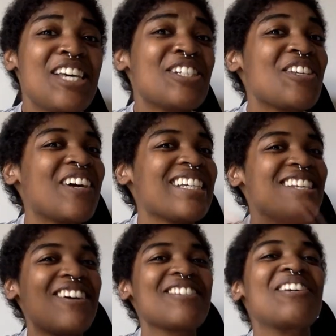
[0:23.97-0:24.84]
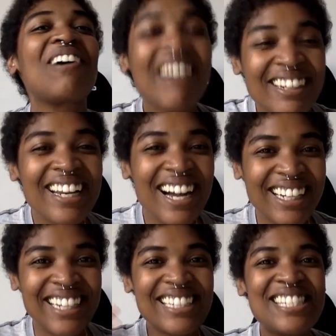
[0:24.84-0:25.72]
so you guys also are not
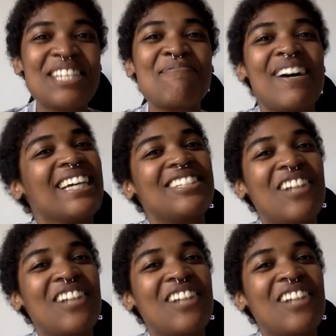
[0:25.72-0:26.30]
going to see my